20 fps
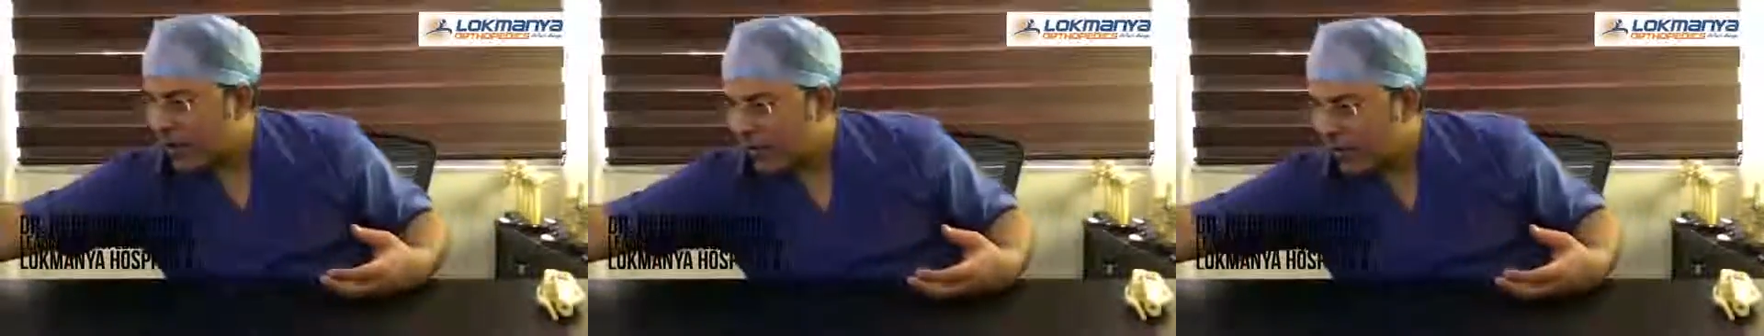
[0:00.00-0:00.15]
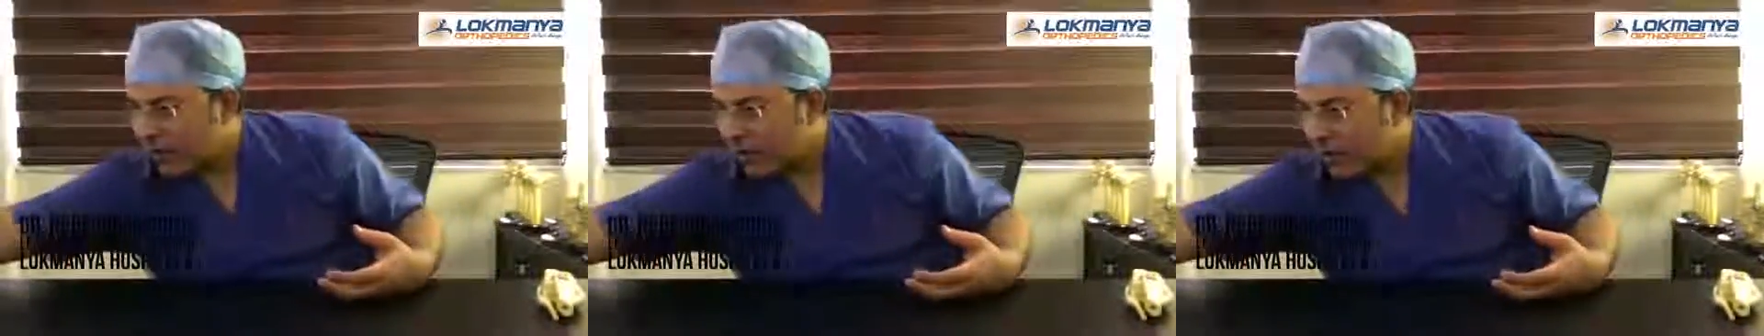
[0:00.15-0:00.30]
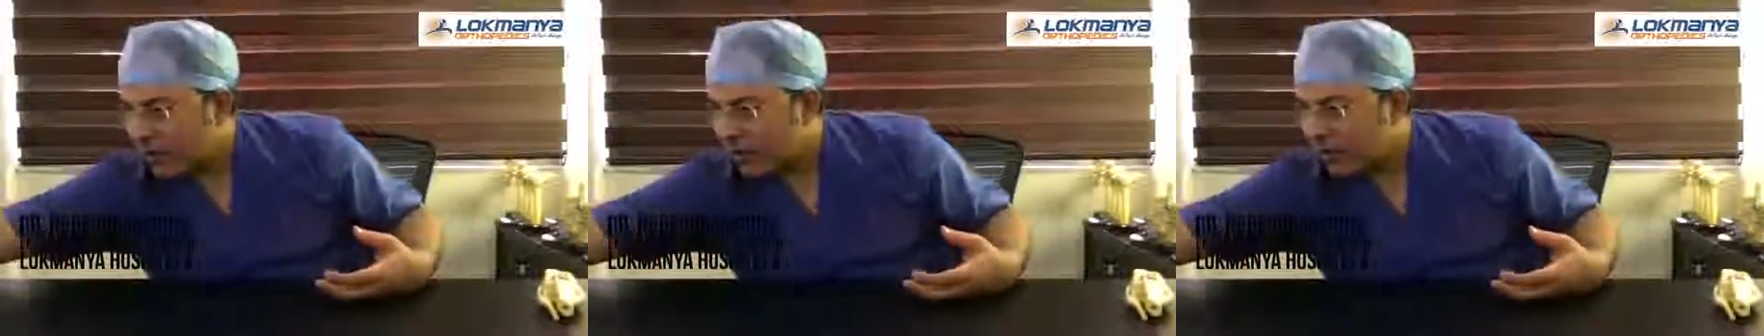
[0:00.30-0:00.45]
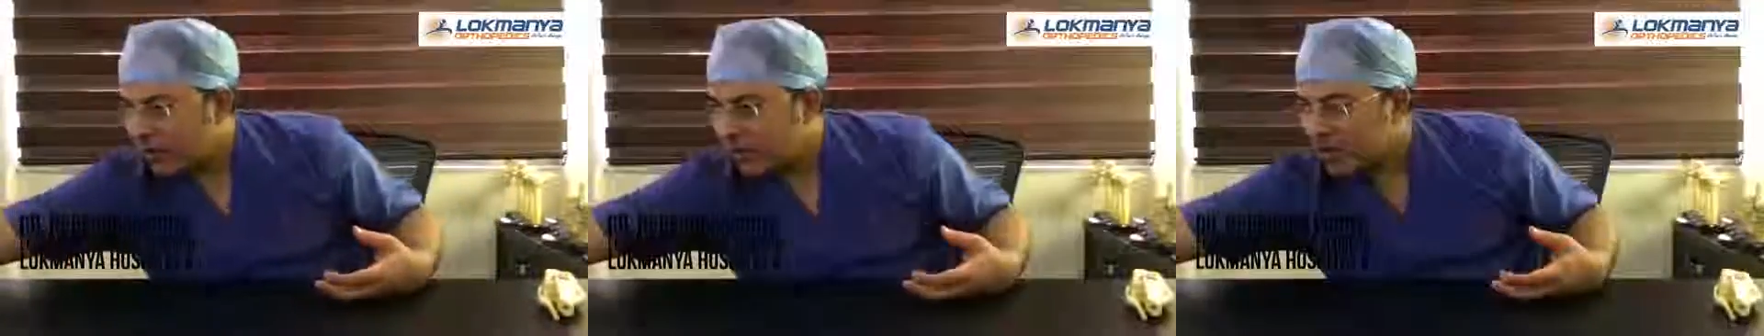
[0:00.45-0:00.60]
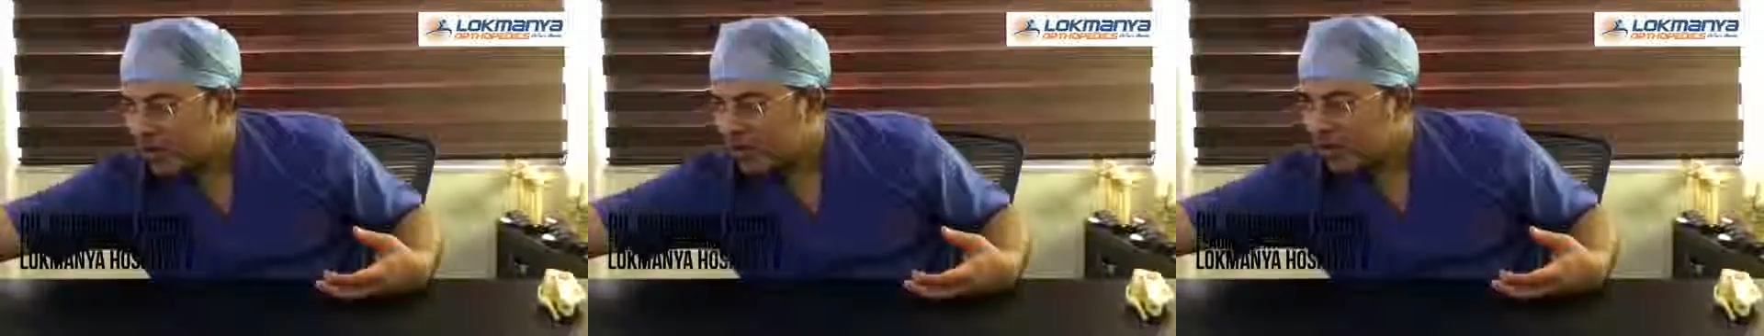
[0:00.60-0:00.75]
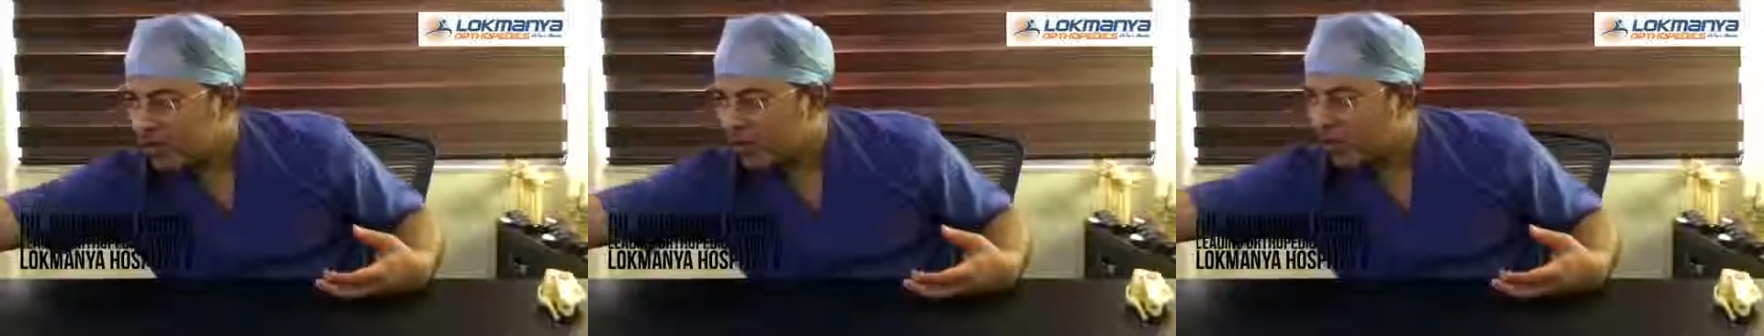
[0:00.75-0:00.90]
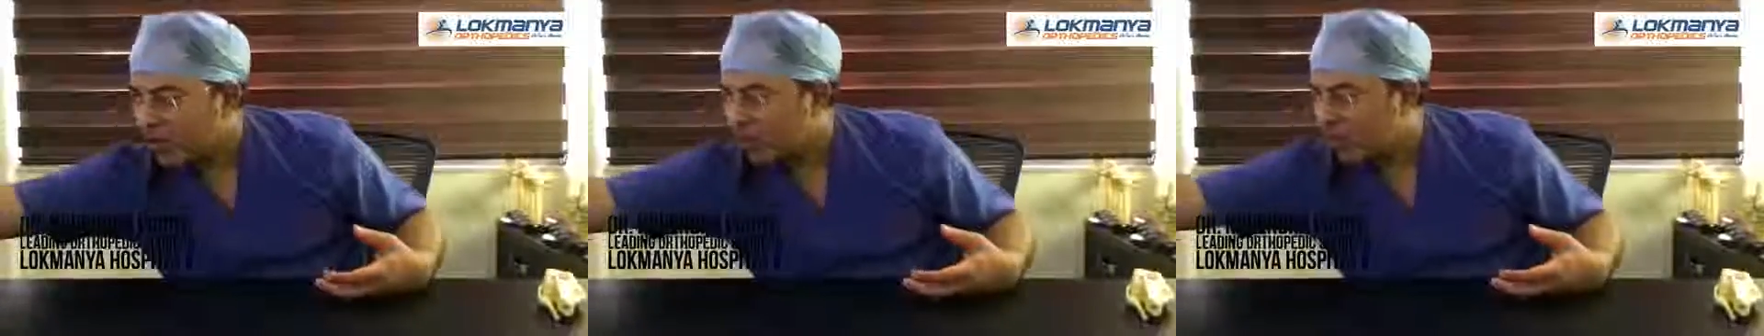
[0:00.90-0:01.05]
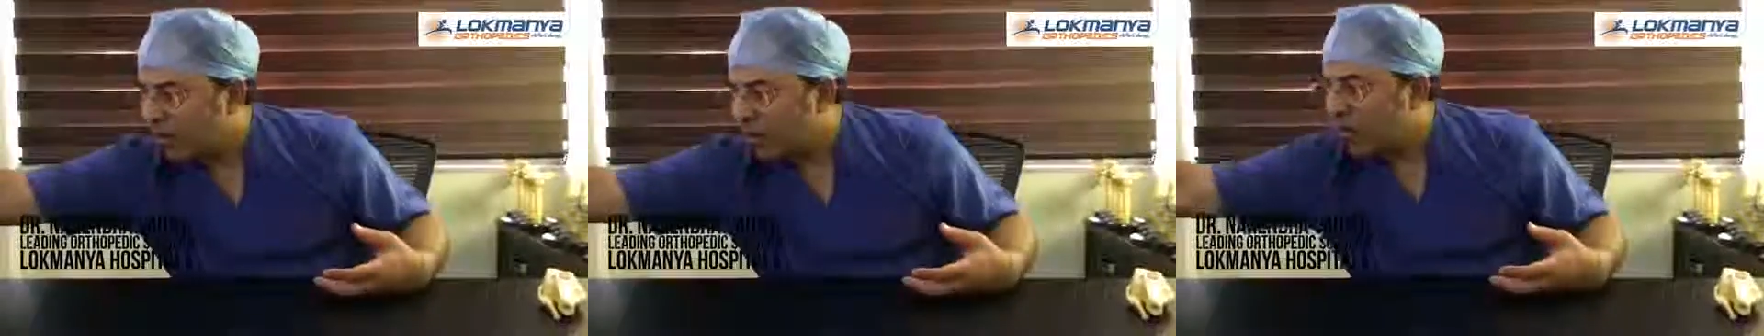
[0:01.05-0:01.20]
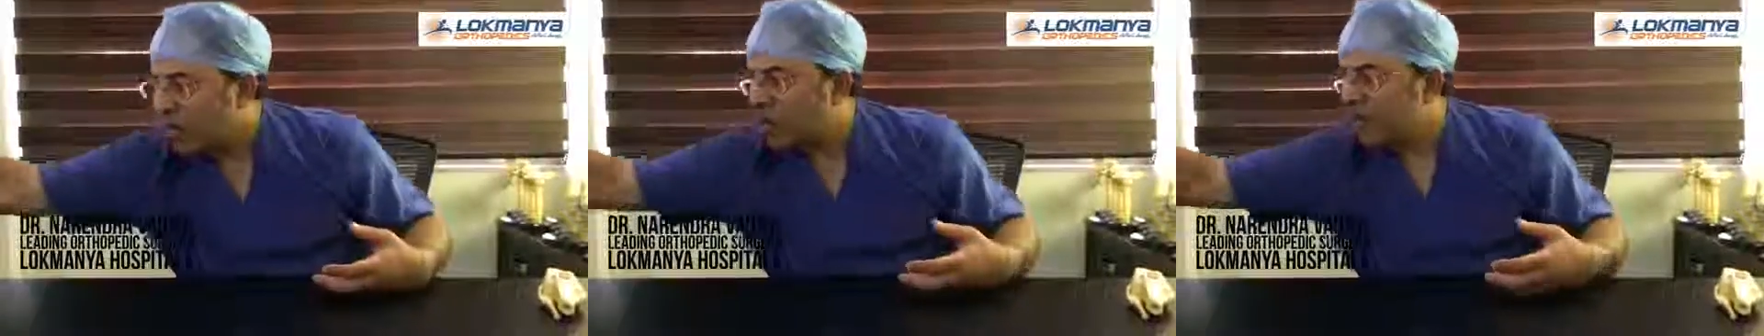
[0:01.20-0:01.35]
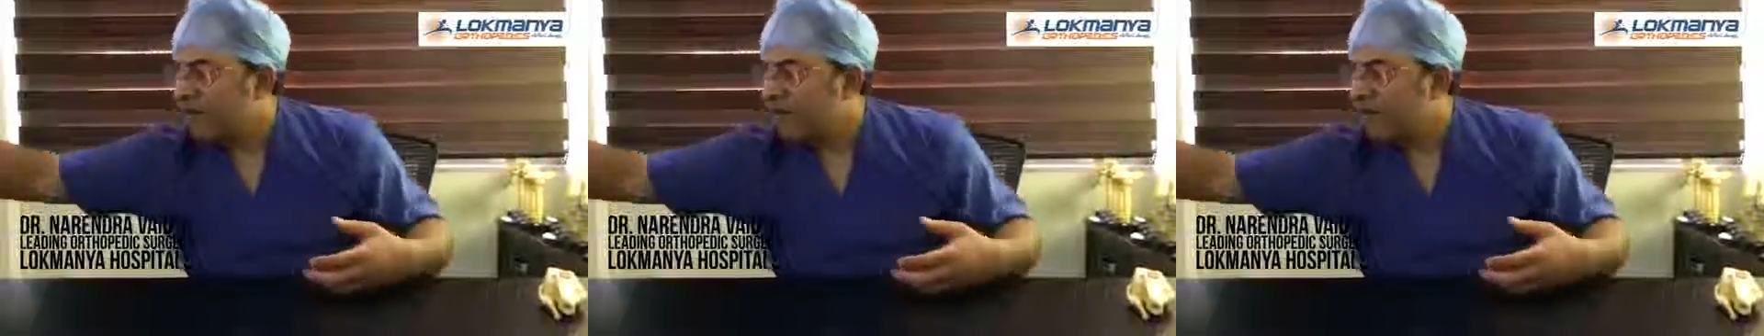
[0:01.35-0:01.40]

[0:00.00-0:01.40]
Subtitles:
I'm going to just show